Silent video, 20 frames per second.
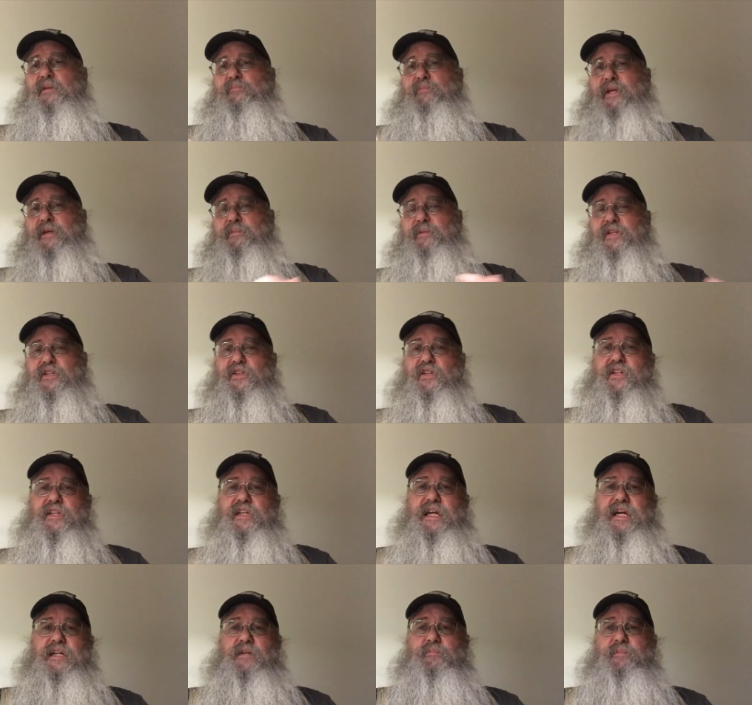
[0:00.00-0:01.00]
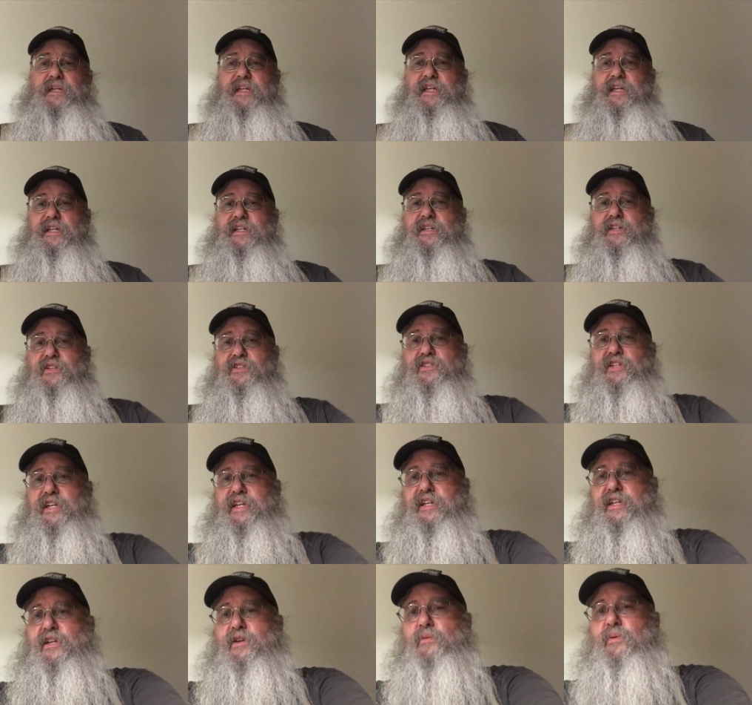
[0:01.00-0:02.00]
Maybe you look at them again and you say,
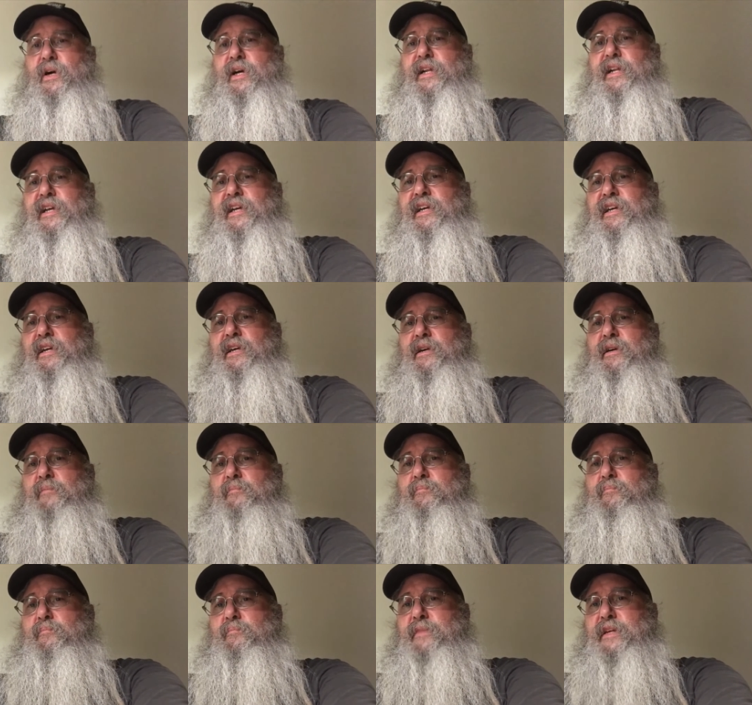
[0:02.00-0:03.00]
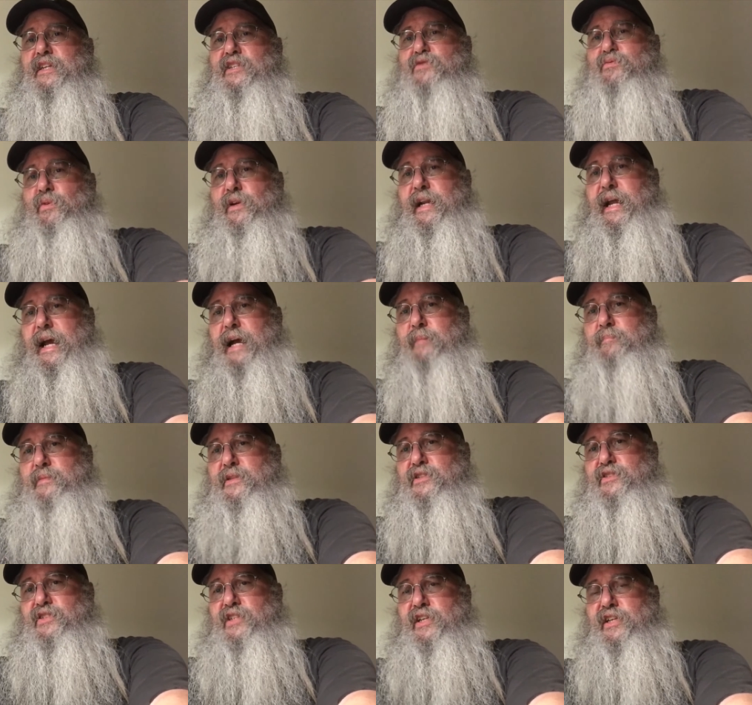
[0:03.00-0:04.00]
you know what? Because what
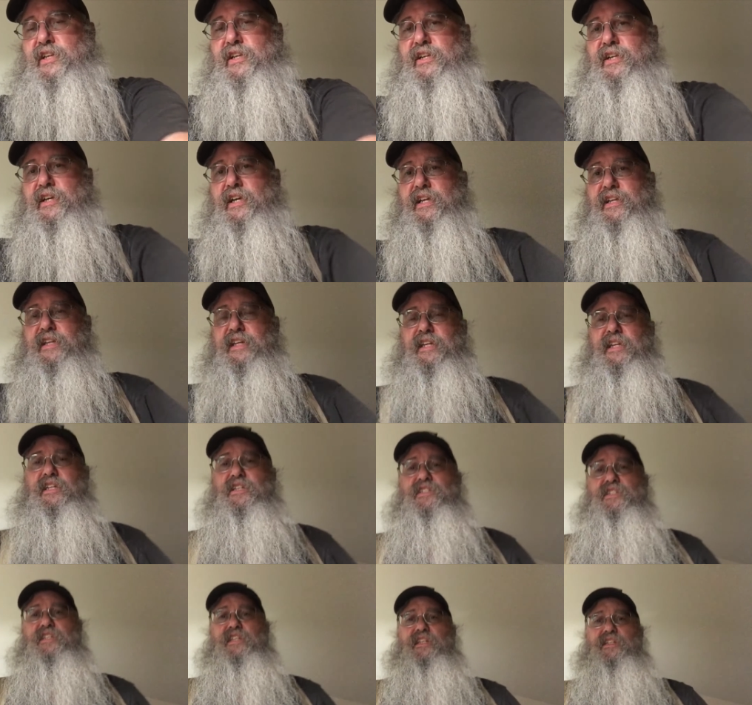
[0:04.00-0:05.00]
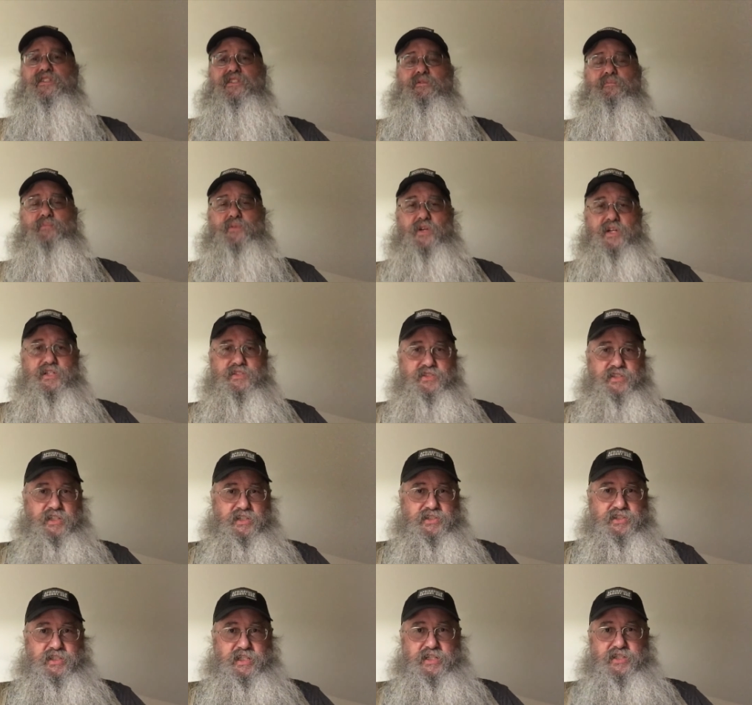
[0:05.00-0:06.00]
happens, the EDC is a
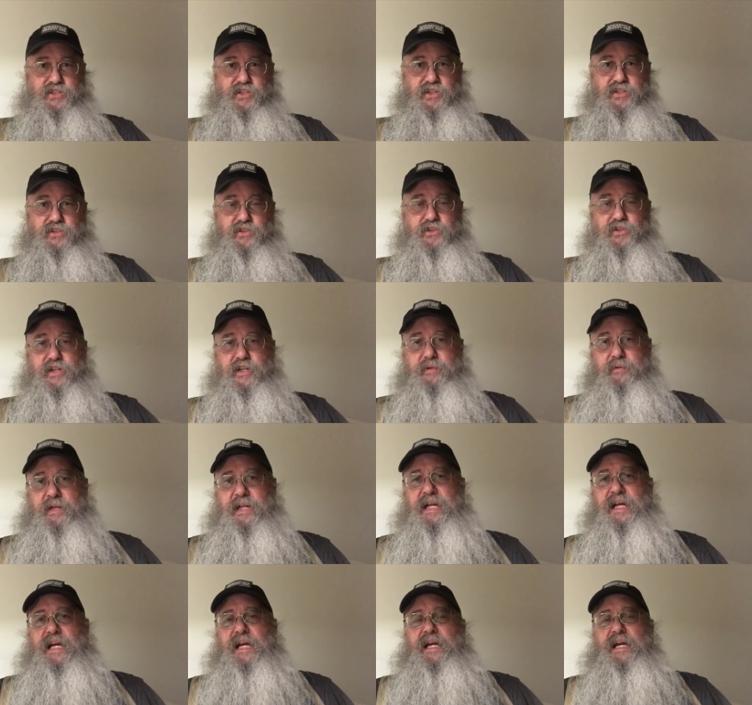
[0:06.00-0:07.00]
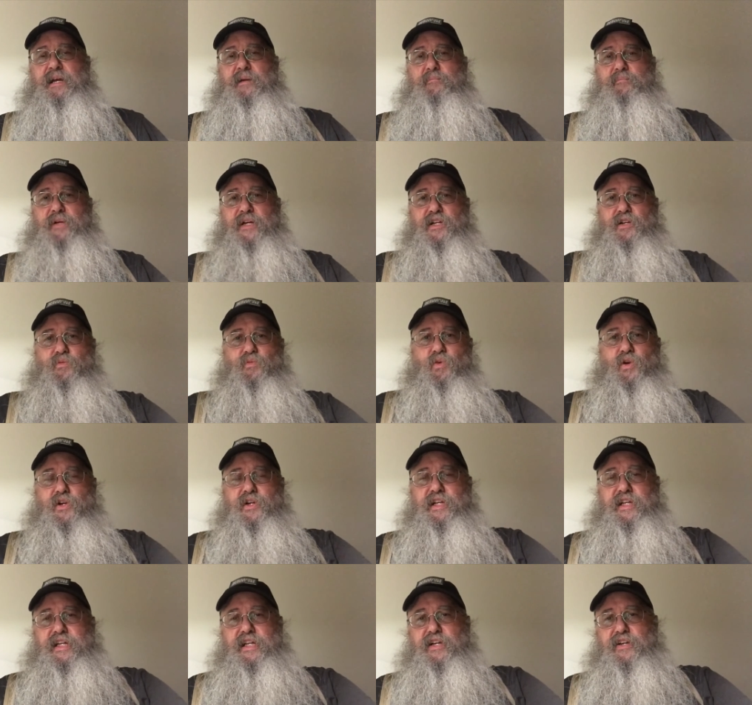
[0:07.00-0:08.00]
process, and I started learning better where
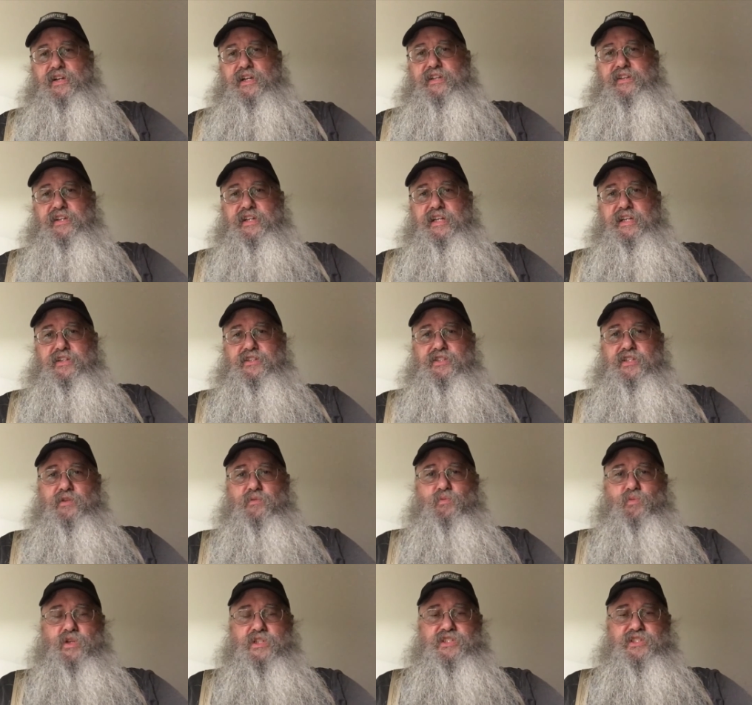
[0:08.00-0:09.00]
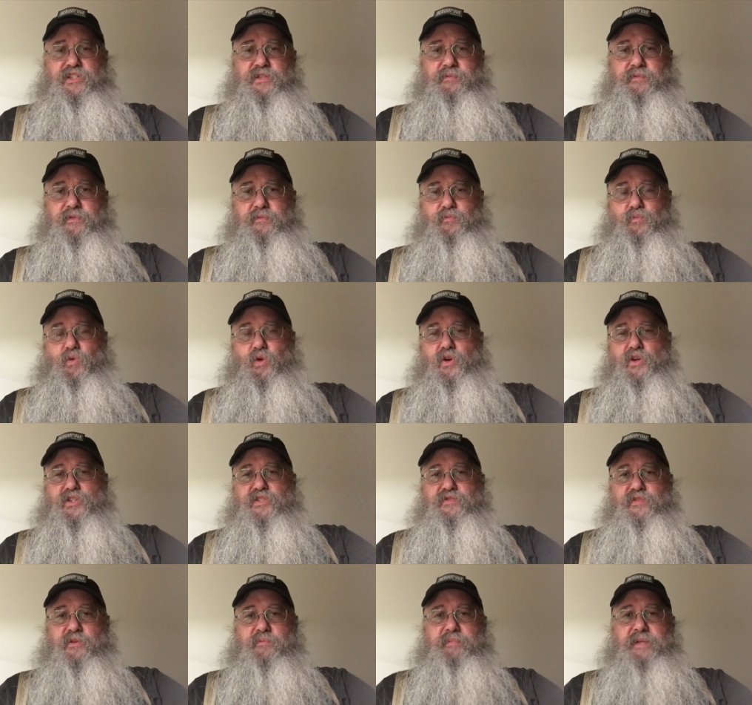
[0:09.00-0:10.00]
to carry things, which
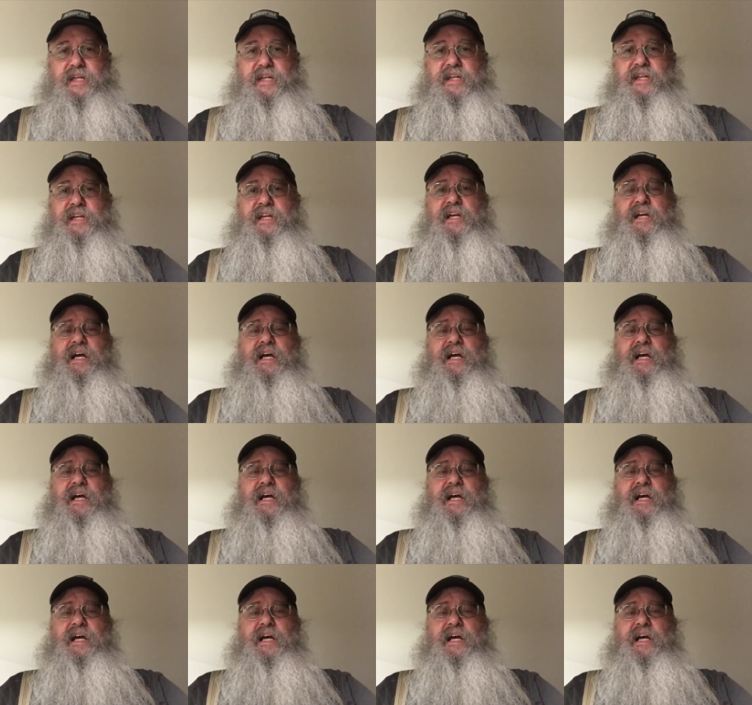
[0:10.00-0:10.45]
works for me,